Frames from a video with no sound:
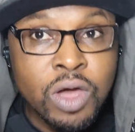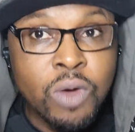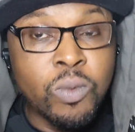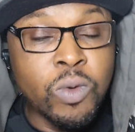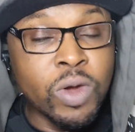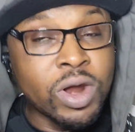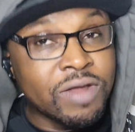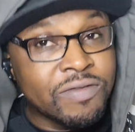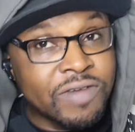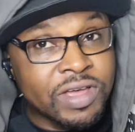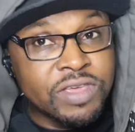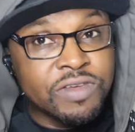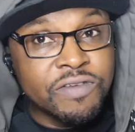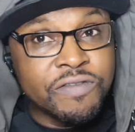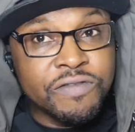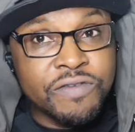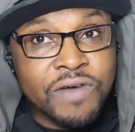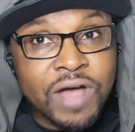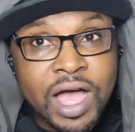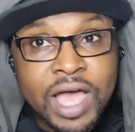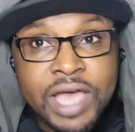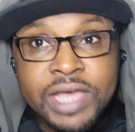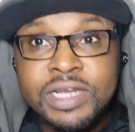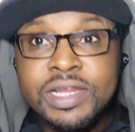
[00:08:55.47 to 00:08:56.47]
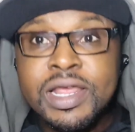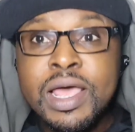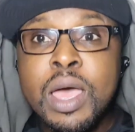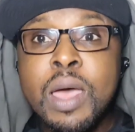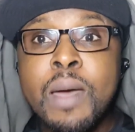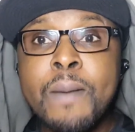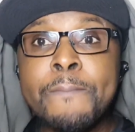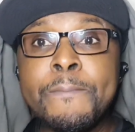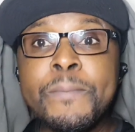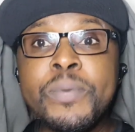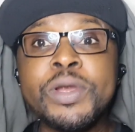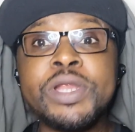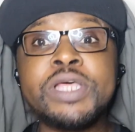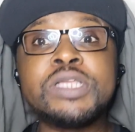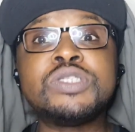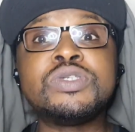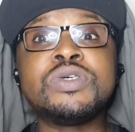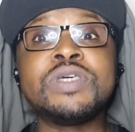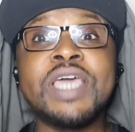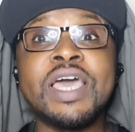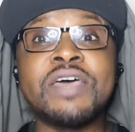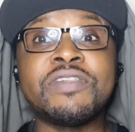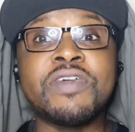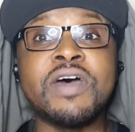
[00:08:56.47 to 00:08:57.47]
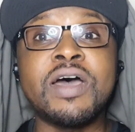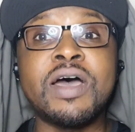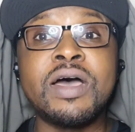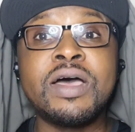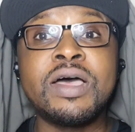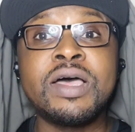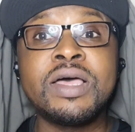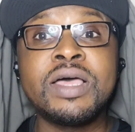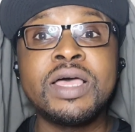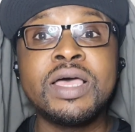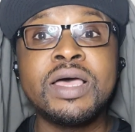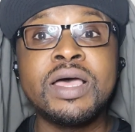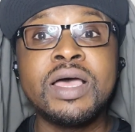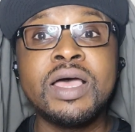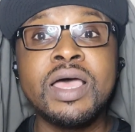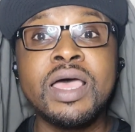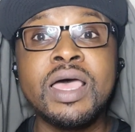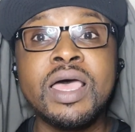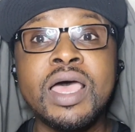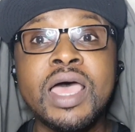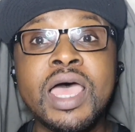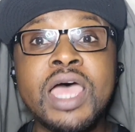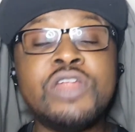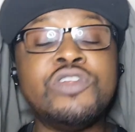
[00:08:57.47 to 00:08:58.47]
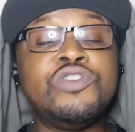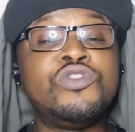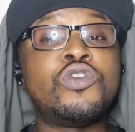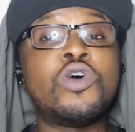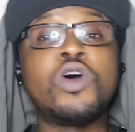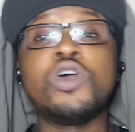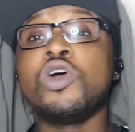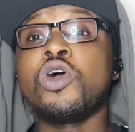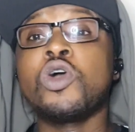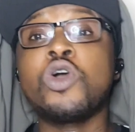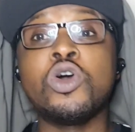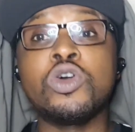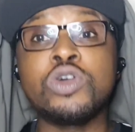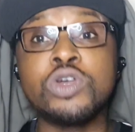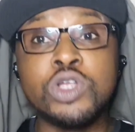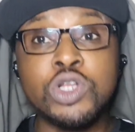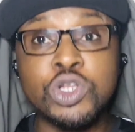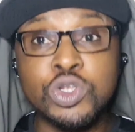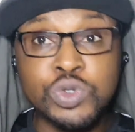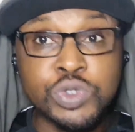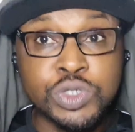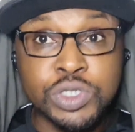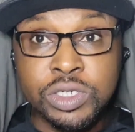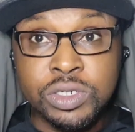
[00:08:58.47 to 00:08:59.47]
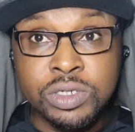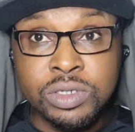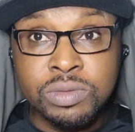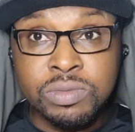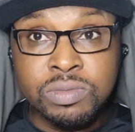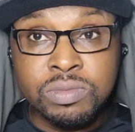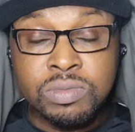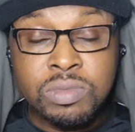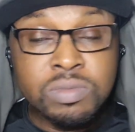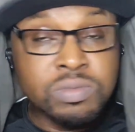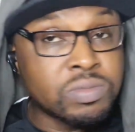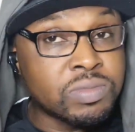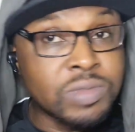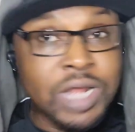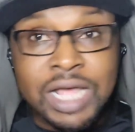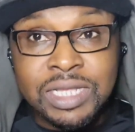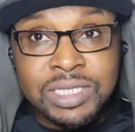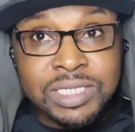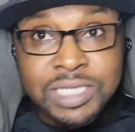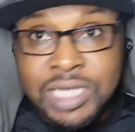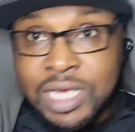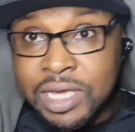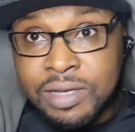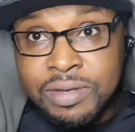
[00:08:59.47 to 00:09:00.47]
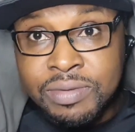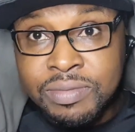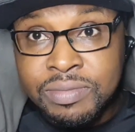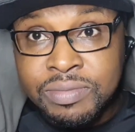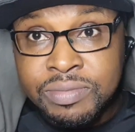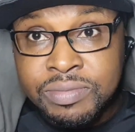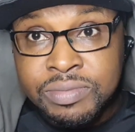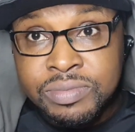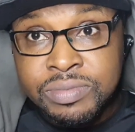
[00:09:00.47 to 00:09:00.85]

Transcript: Whatever you find, put it together, and draw your conclusion. That's it.